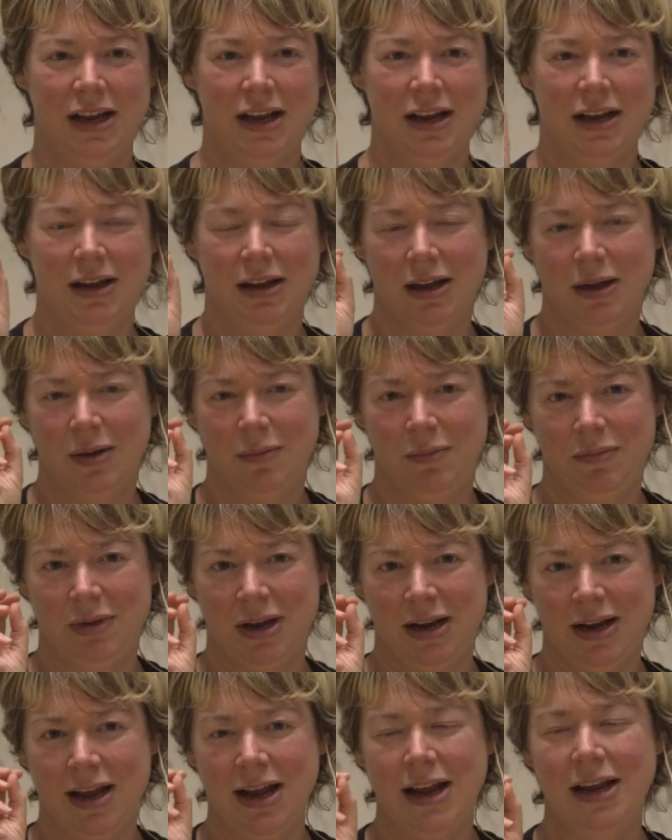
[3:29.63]

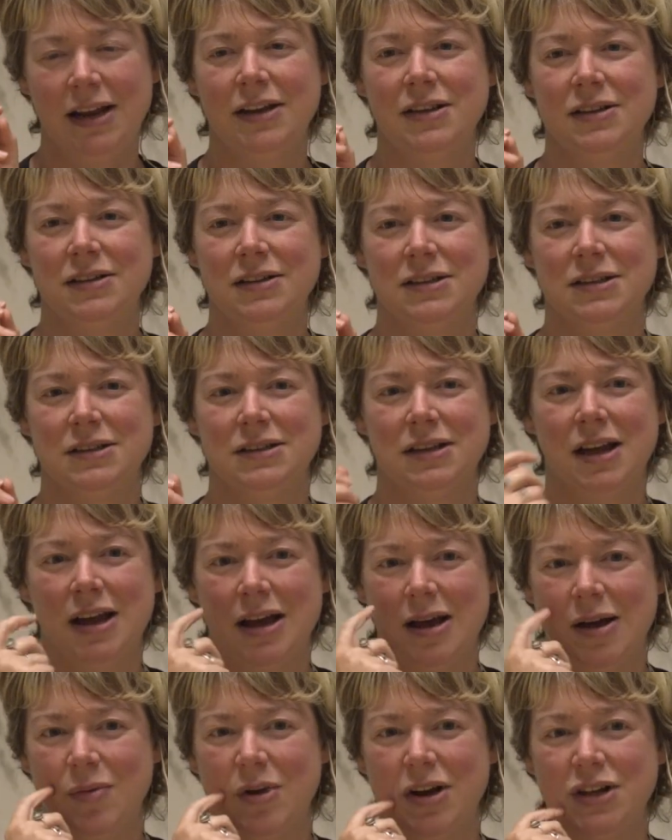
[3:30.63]
an island
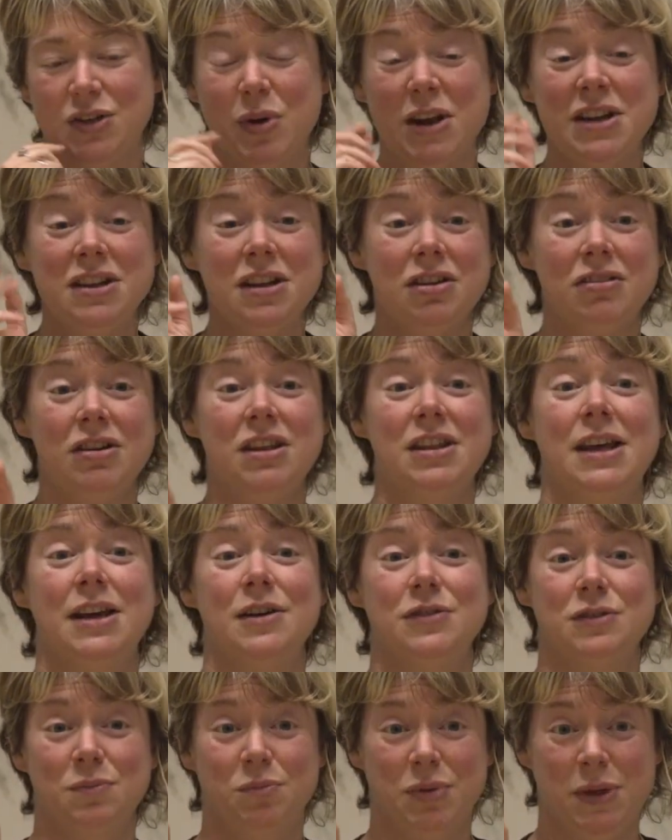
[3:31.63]
where
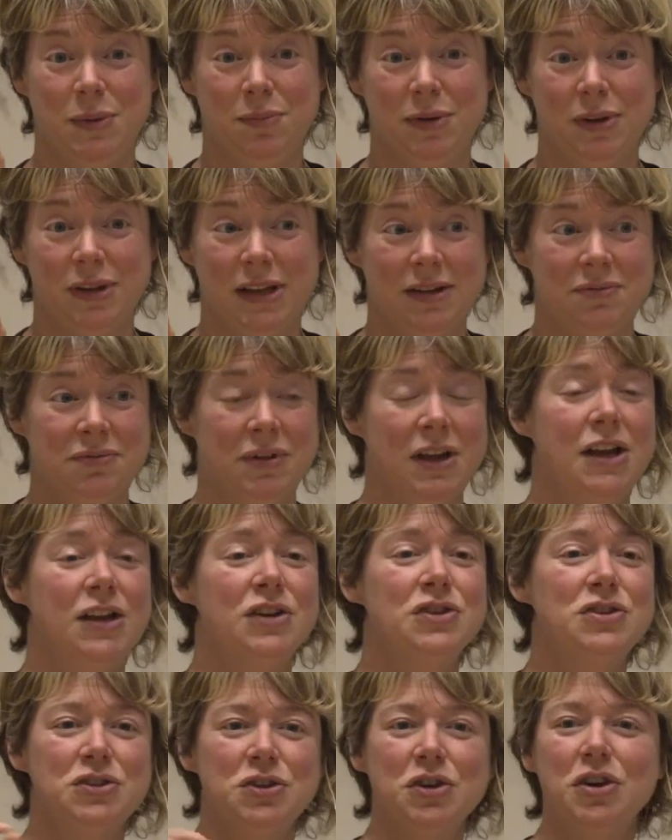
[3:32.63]
23,000 people live,
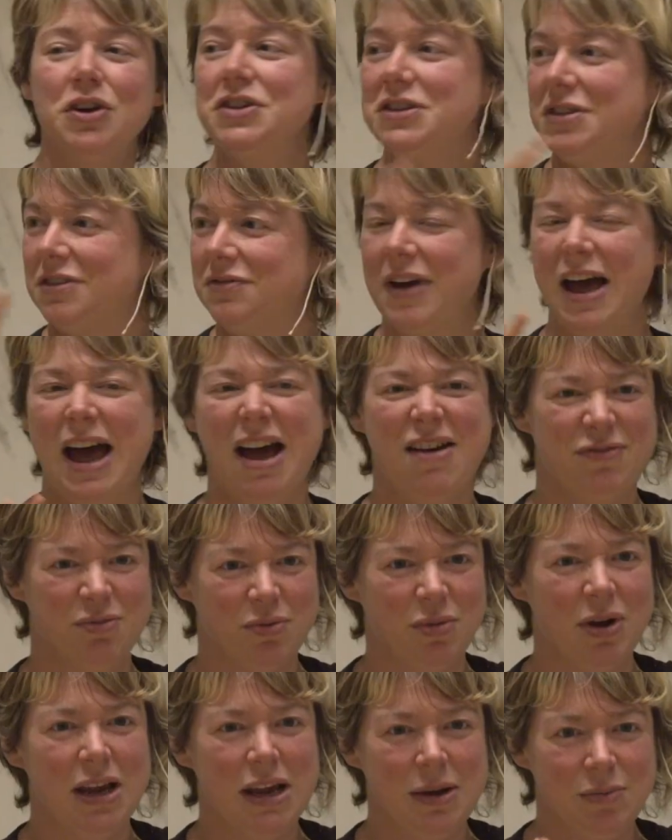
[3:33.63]
sort of
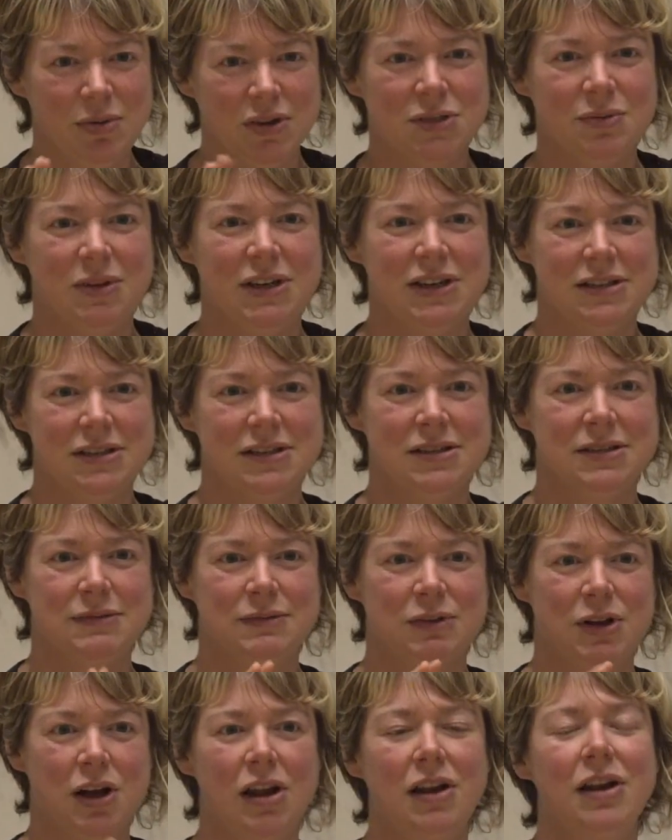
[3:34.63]
halfway between
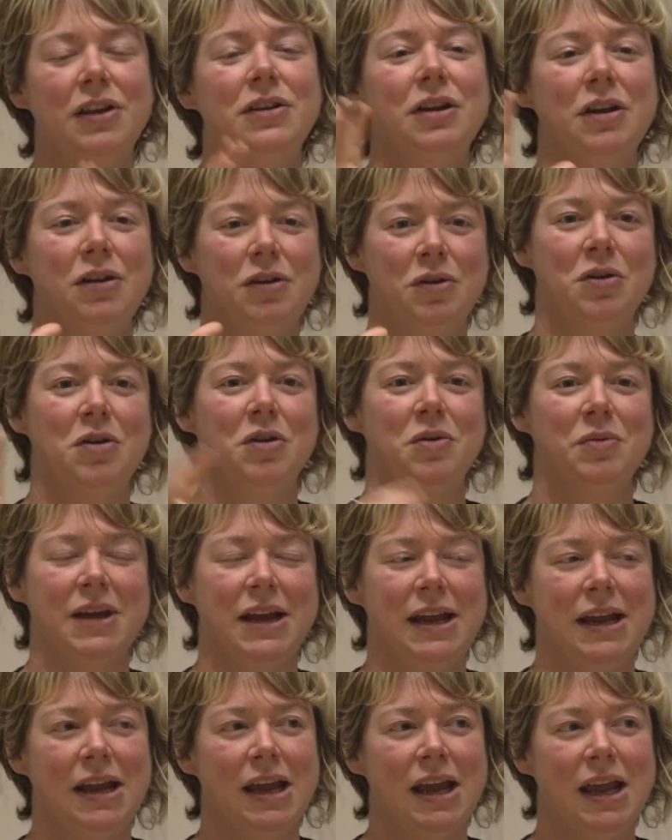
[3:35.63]
Scotland and
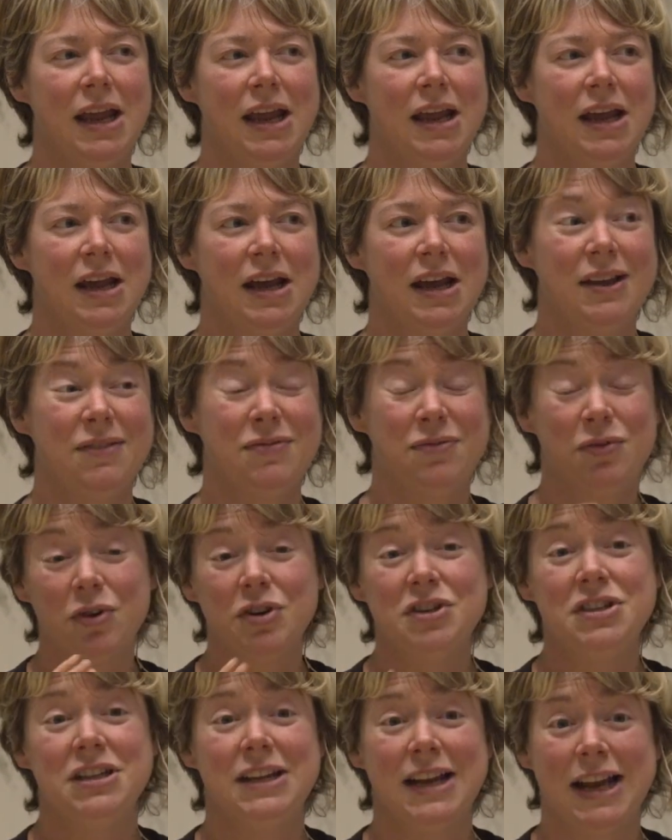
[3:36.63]
Norway, a
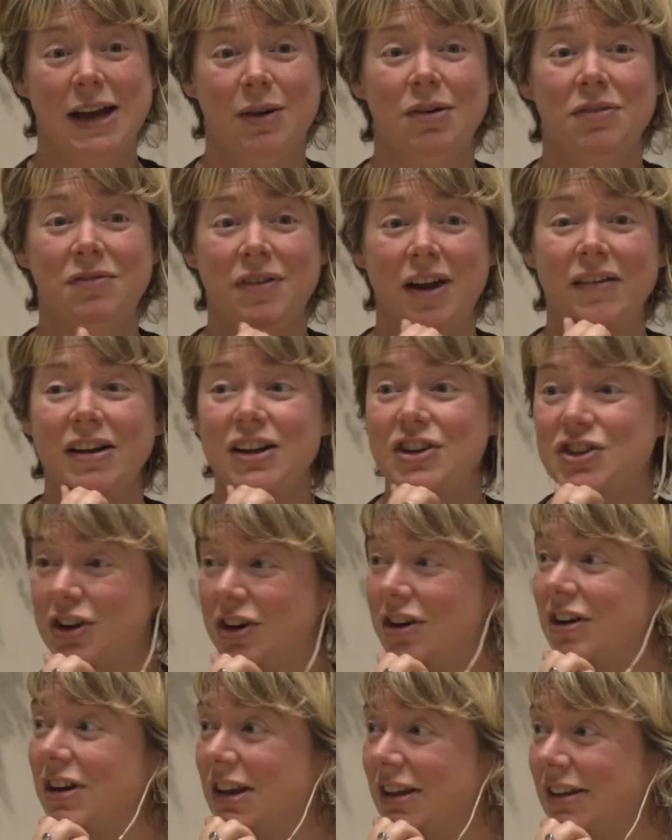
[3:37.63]
14-hour ferry
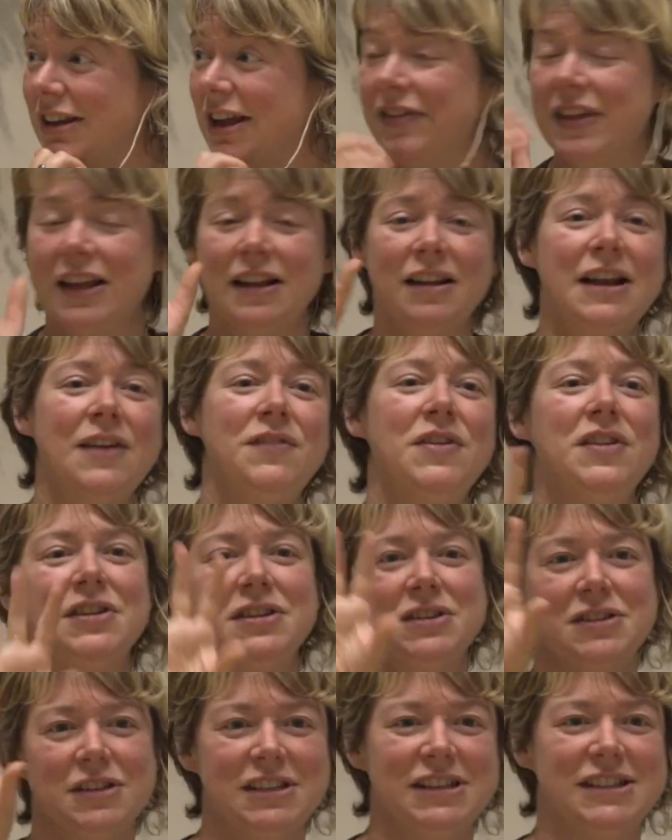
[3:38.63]
journey. That'll give you the
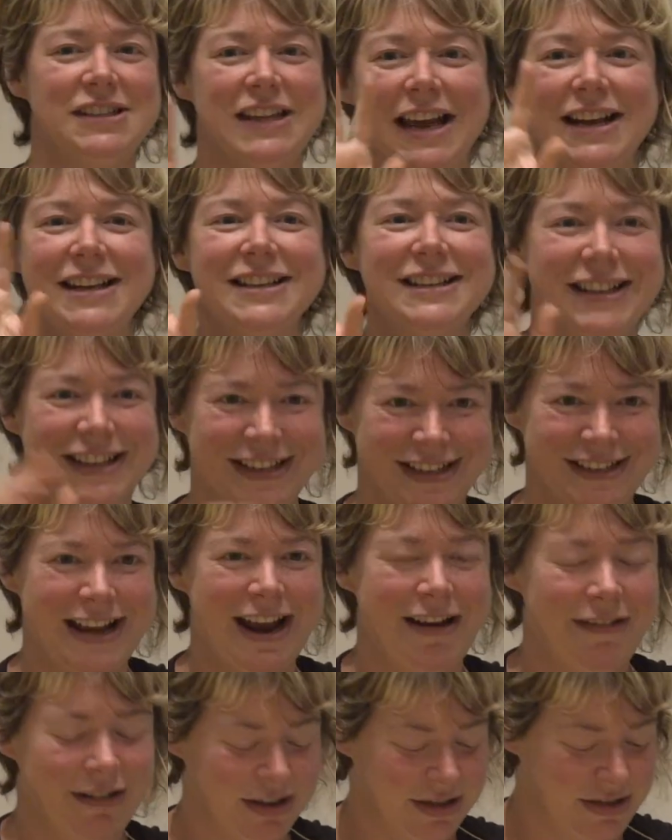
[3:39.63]
sort of sense of the
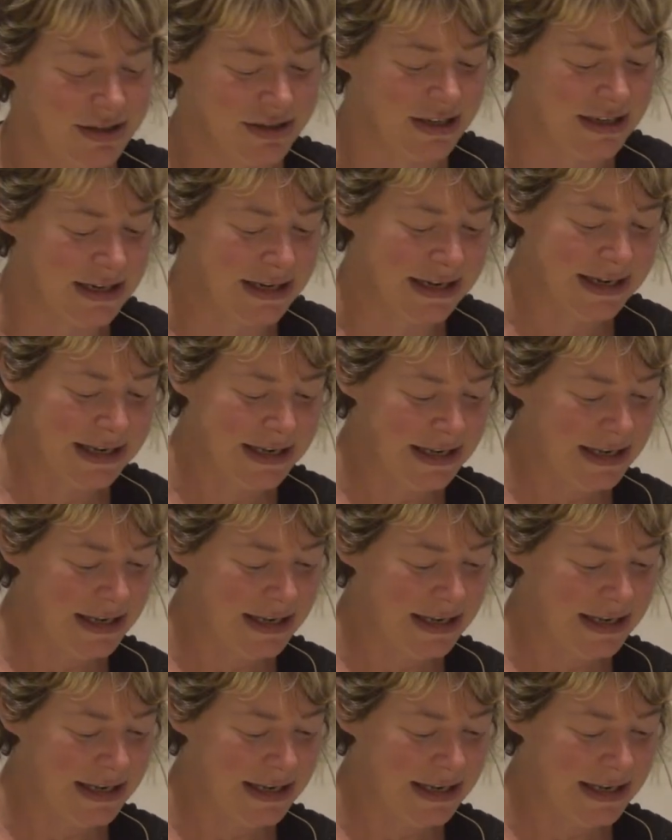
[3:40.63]
territory.